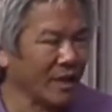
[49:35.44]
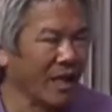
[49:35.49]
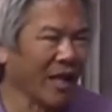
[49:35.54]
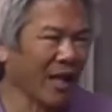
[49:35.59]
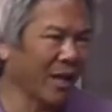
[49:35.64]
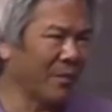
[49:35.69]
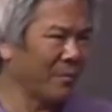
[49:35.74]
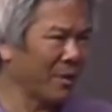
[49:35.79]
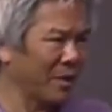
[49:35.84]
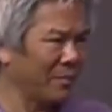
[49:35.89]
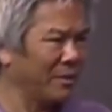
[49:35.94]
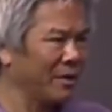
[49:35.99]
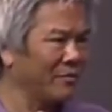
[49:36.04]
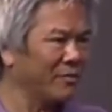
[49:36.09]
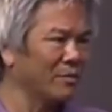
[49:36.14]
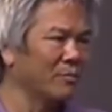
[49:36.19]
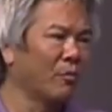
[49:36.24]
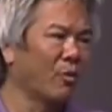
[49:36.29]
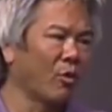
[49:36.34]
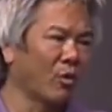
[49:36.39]
and maybe
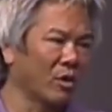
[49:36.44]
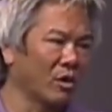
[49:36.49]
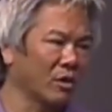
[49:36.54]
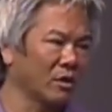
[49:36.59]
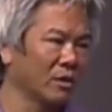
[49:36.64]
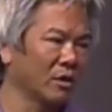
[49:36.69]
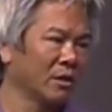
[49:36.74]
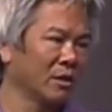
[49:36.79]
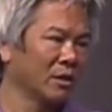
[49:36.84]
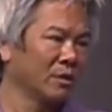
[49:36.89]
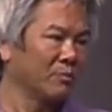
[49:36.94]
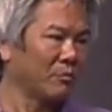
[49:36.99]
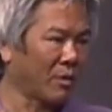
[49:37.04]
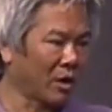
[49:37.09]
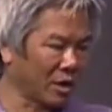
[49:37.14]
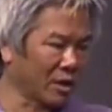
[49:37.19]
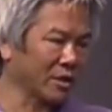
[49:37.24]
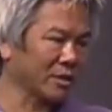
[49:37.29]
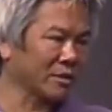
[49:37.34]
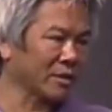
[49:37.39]
even more
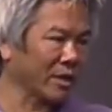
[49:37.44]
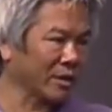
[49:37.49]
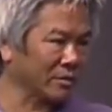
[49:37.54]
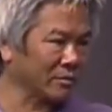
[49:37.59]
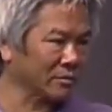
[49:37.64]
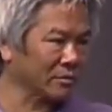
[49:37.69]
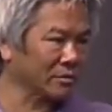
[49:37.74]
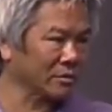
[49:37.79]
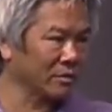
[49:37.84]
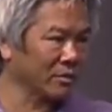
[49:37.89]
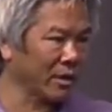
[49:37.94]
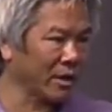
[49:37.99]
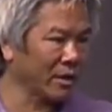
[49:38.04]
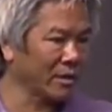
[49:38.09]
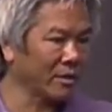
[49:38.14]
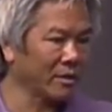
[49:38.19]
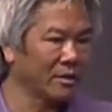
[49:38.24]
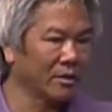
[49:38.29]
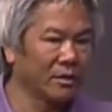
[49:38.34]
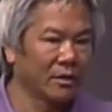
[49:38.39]
market cycles, okay?